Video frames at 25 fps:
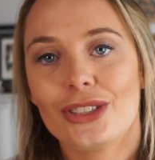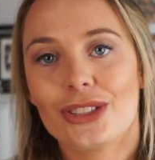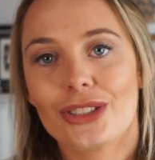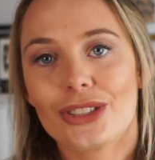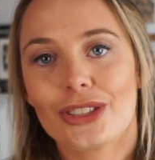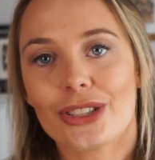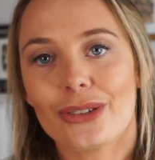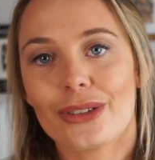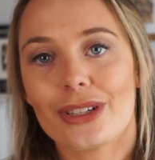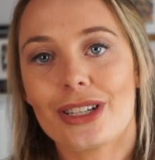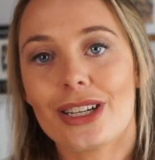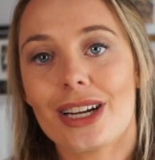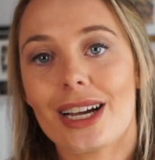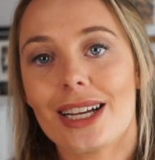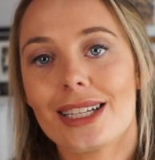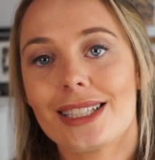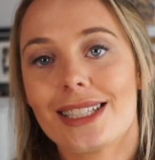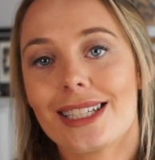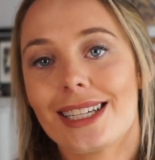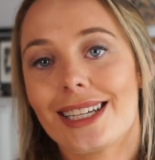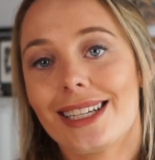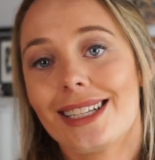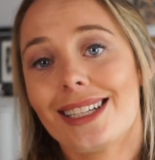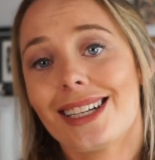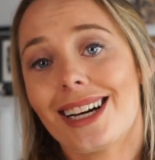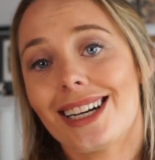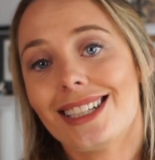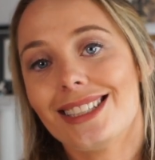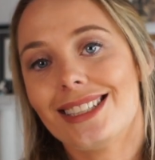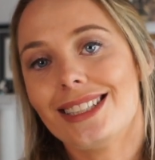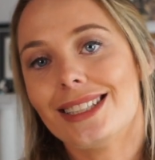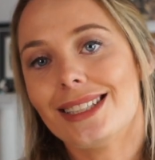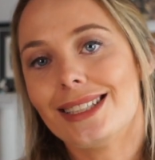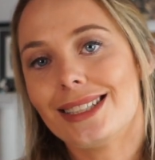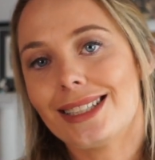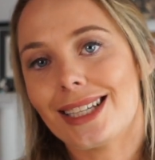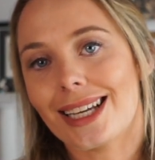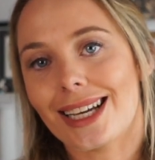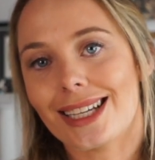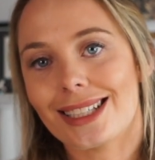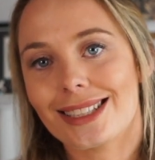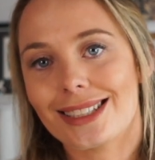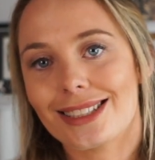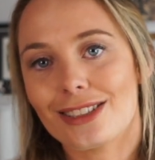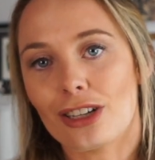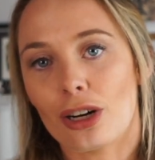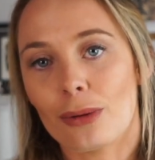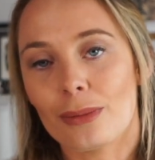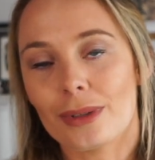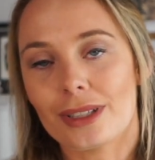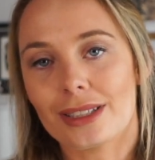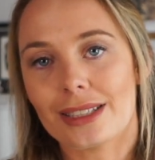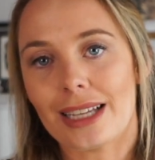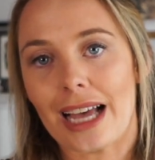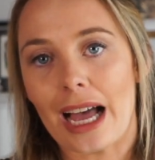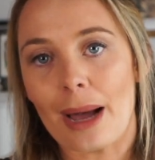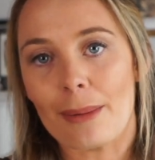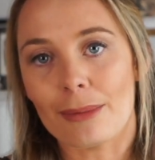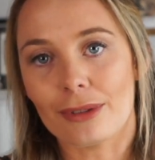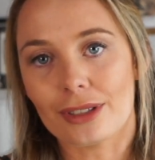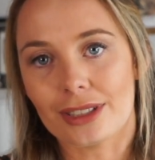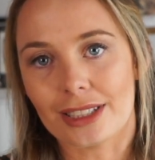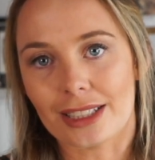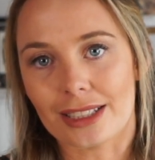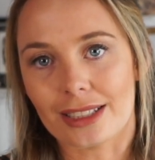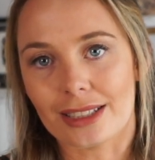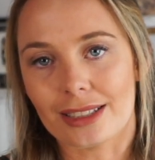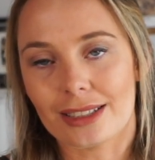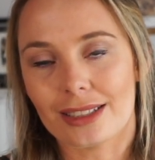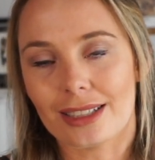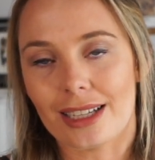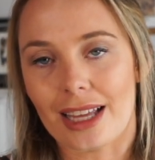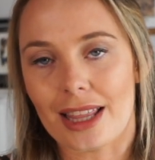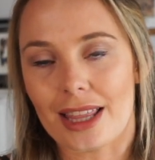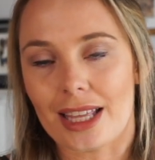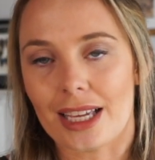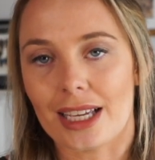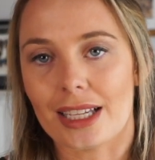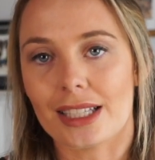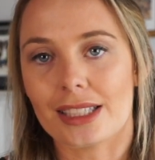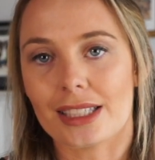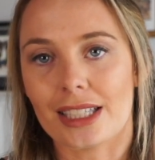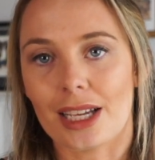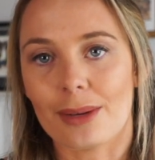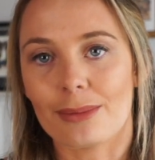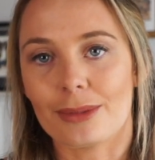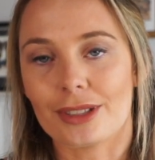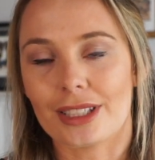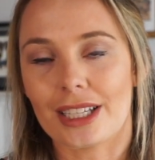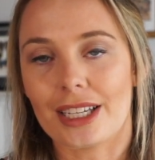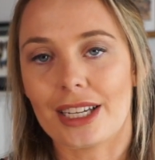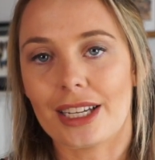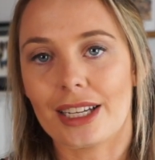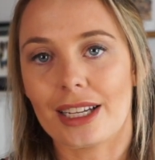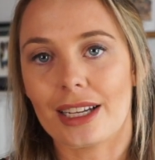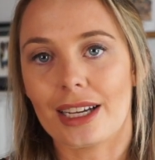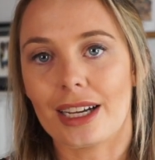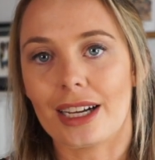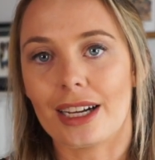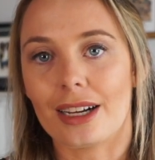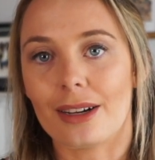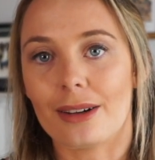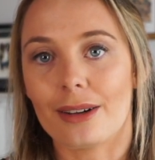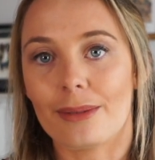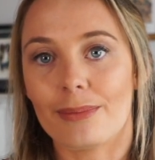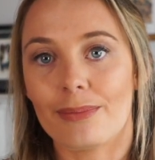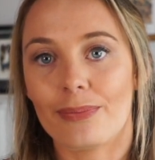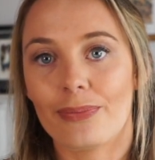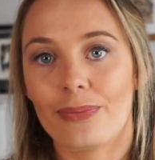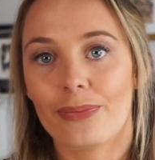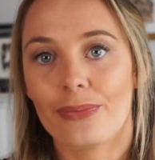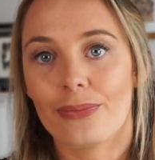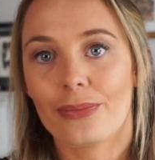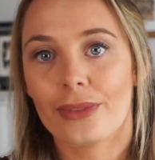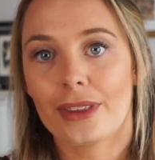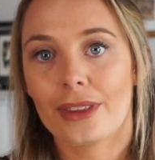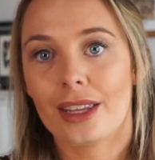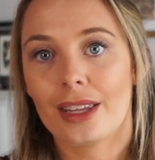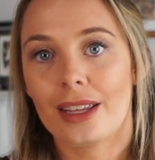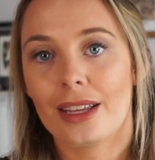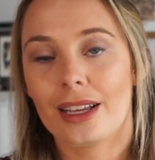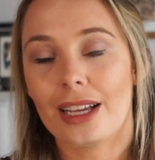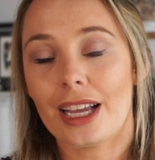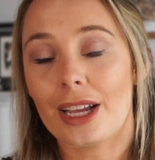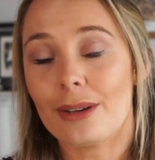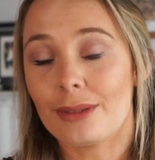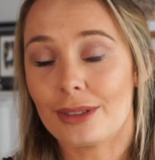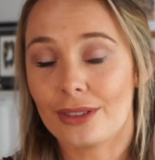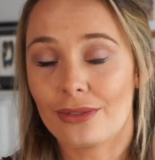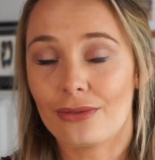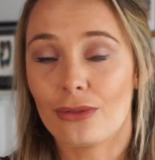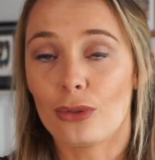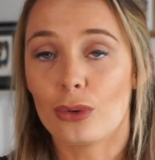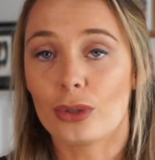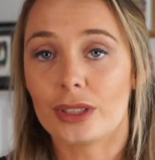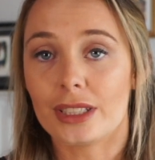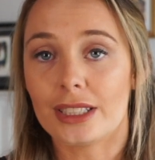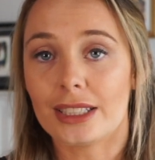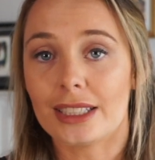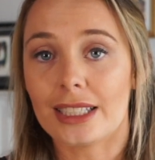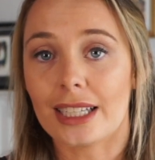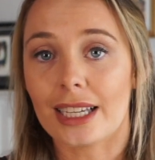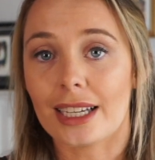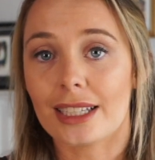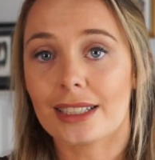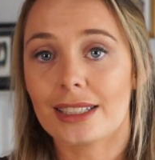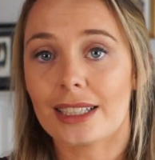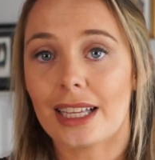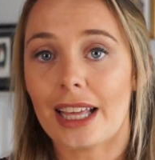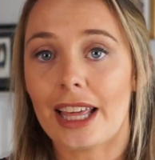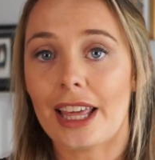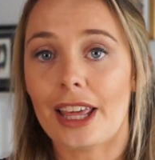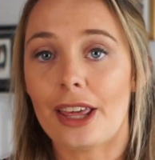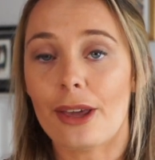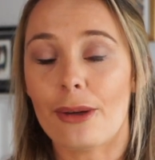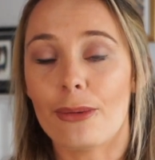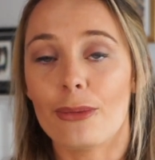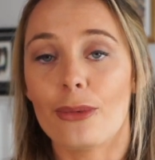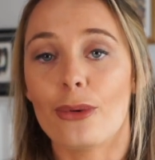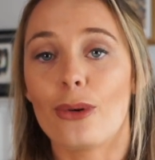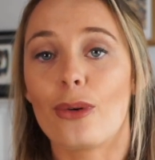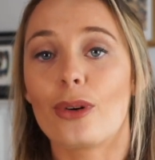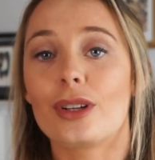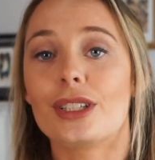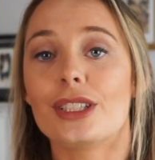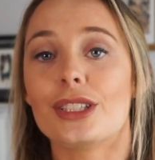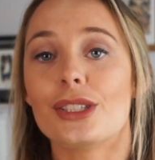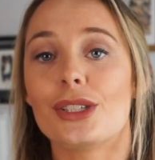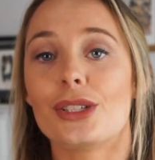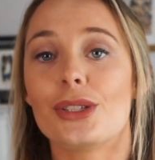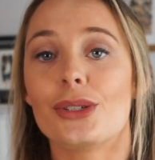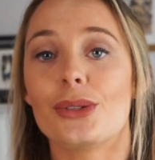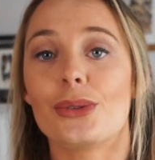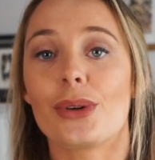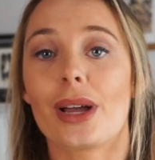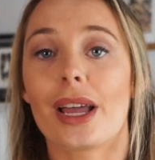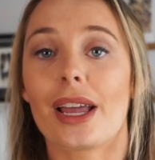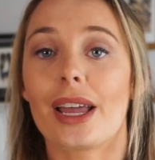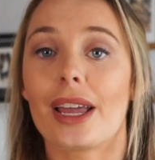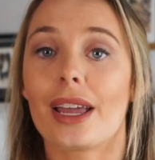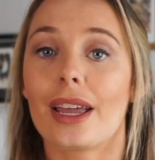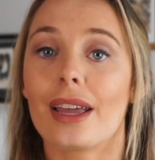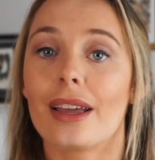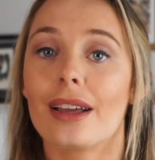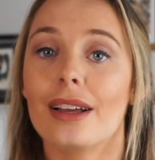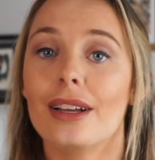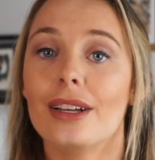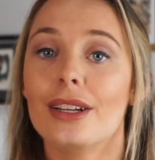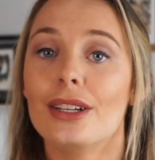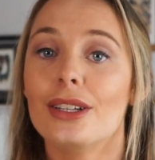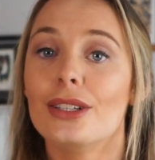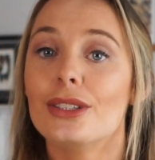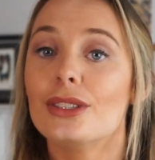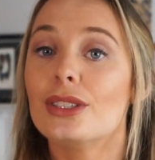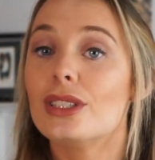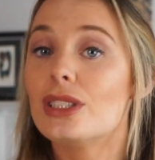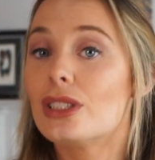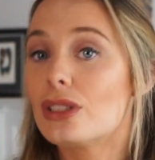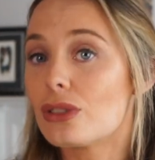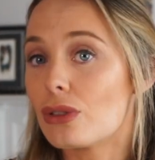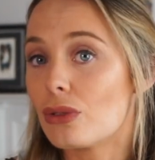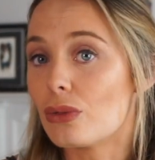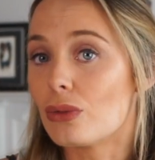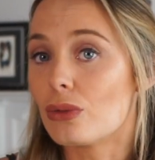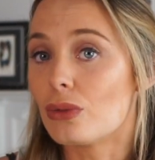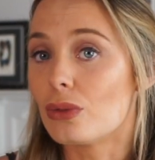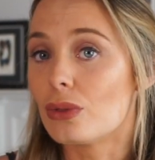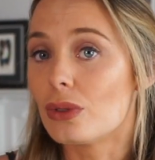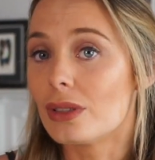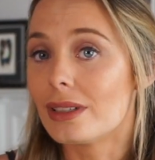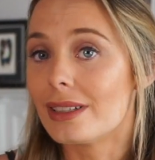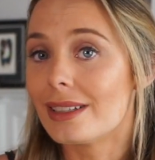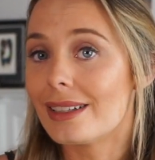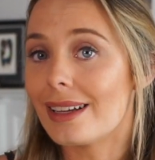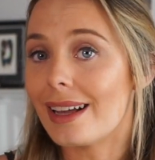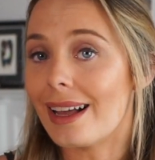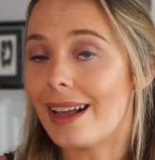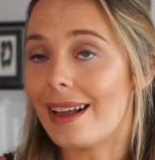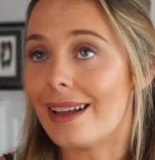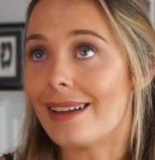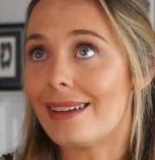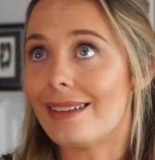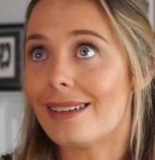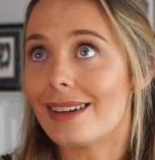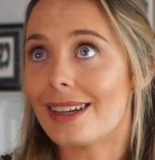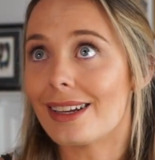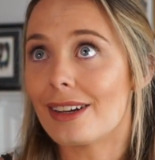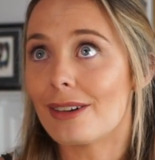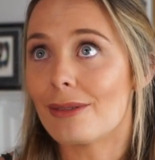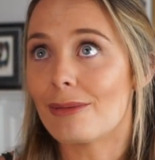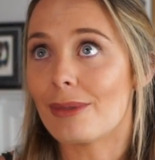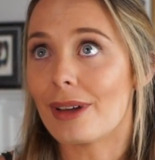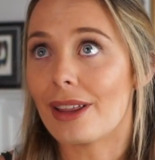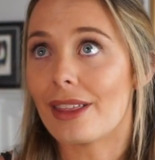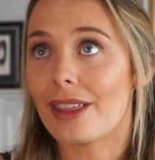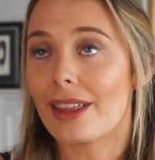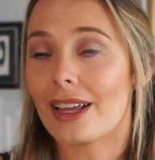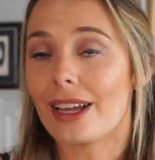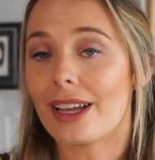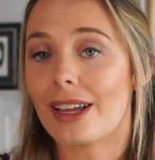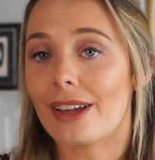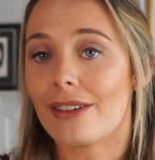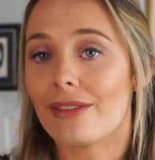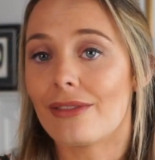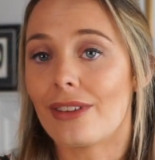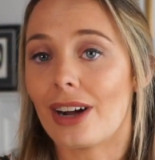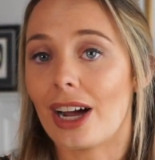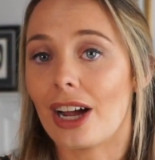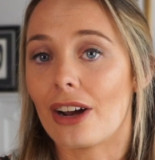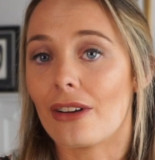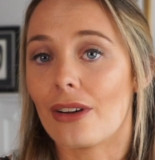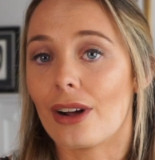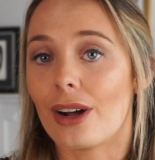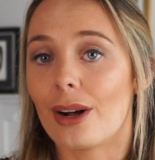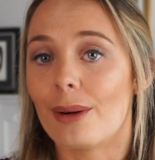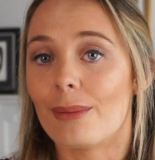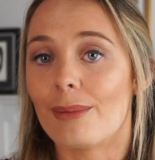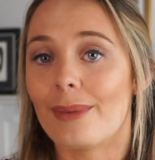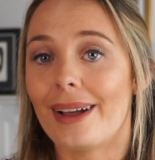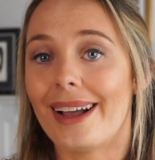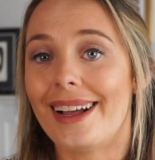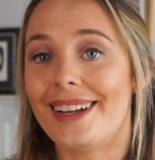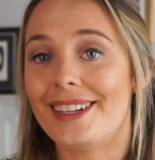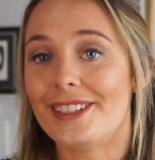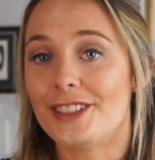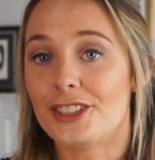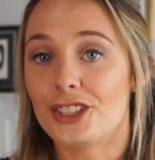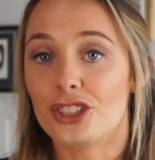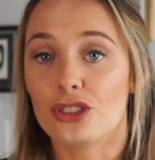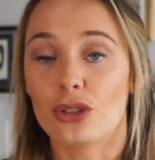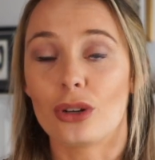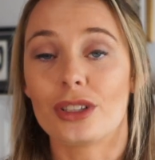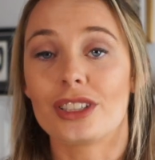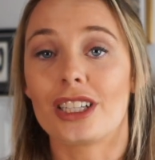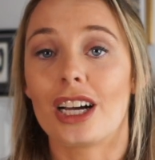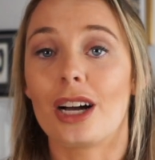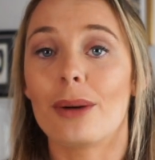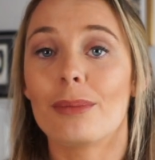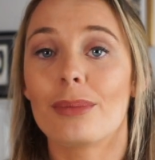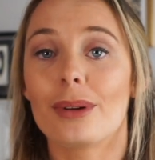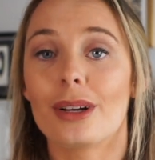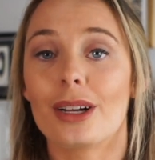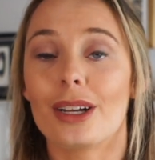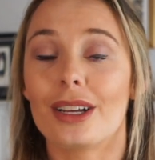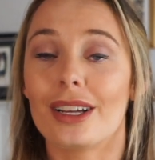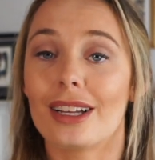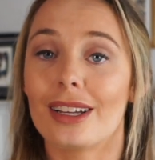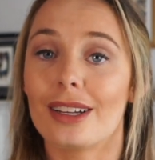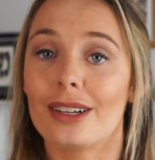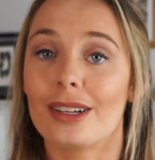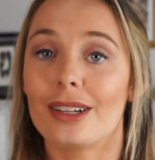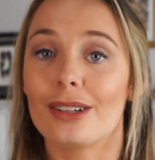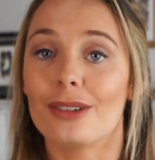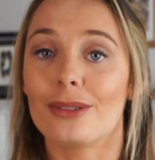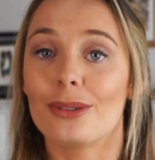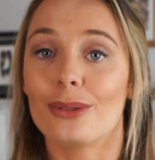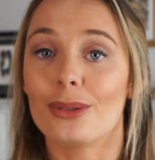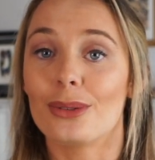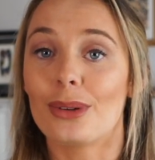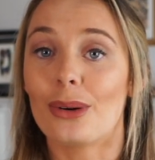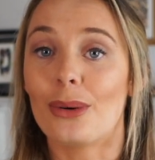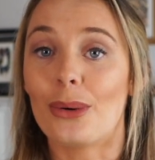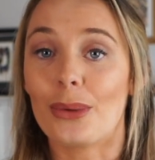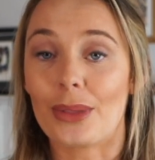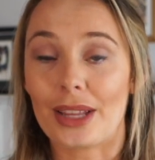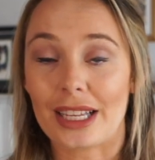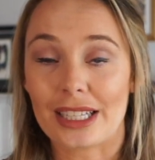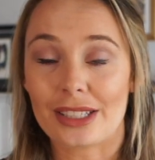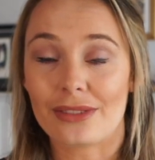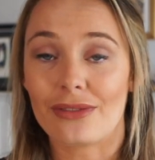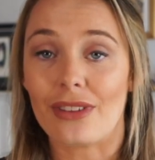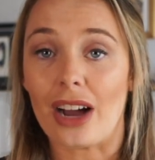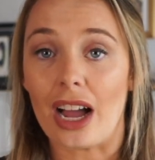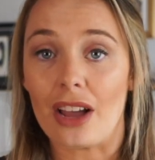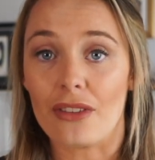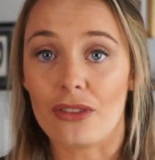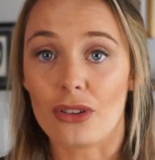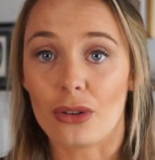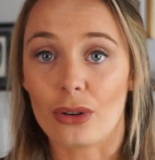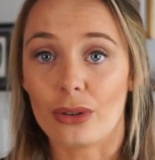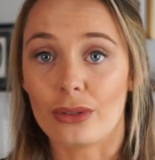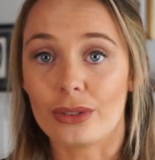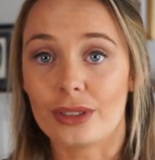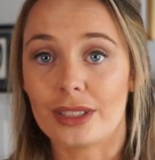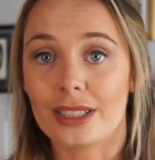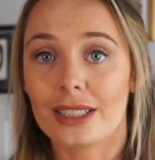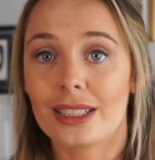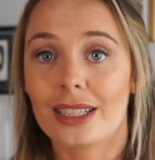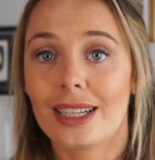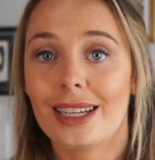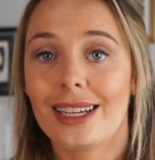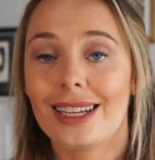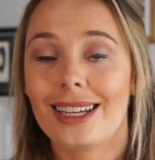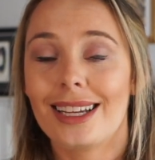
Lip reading: So in 1996, Thomas Hamilton, I think his name was, and he was 46. He walked into a school and with a firearm and shot up all these 5-year-olds.